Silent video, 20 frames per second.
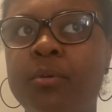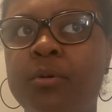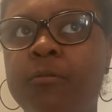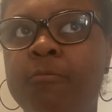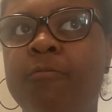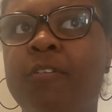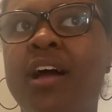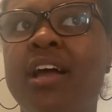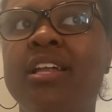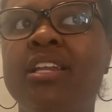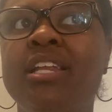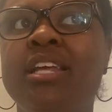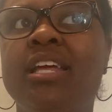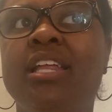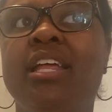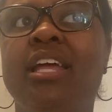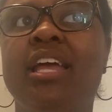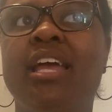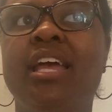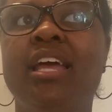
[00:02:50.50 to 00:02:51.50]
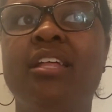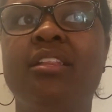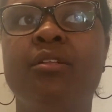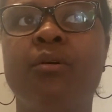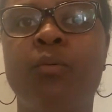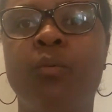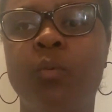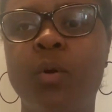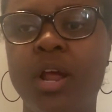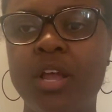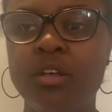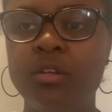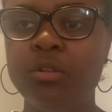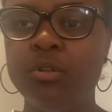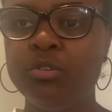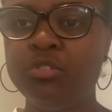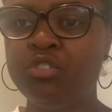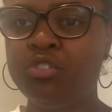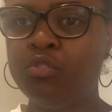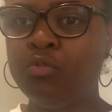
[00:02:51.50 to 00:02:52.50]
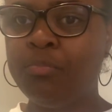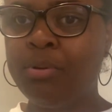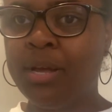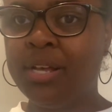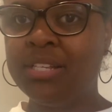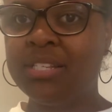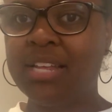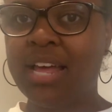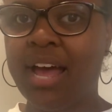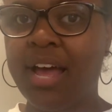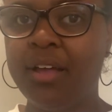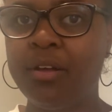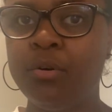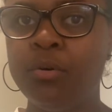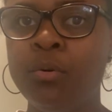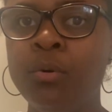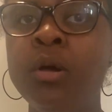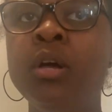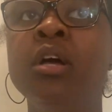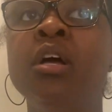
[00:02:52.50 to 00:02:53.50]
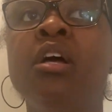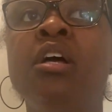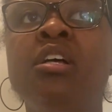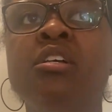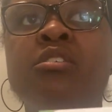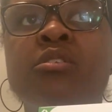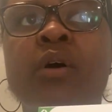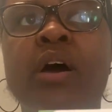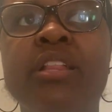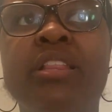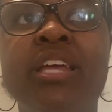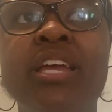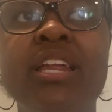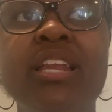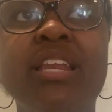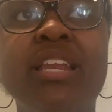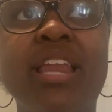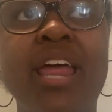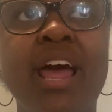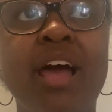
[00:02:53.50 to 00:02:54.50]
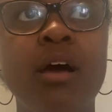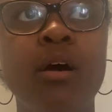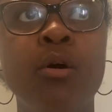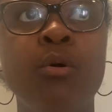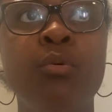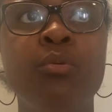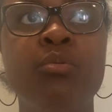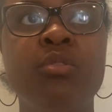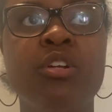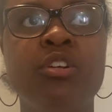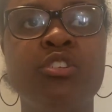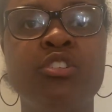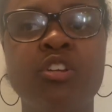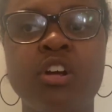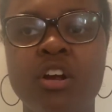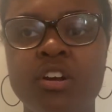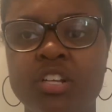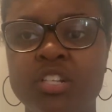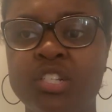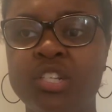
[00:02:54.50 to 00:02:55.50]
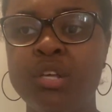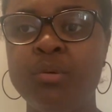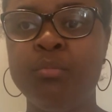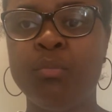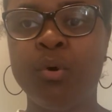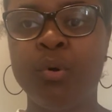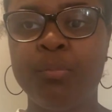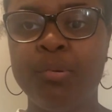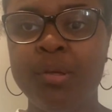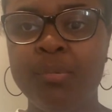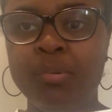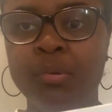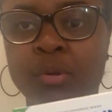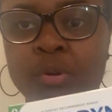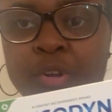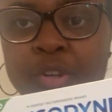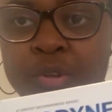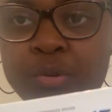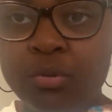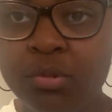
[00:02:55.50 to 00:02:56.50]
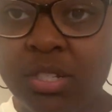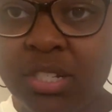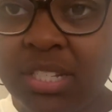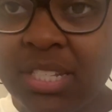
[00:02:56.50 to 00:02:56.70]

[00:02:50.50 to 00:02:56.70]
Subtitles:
to find it in the regular toothpaste aisle. So I think now they're starting to see more people are using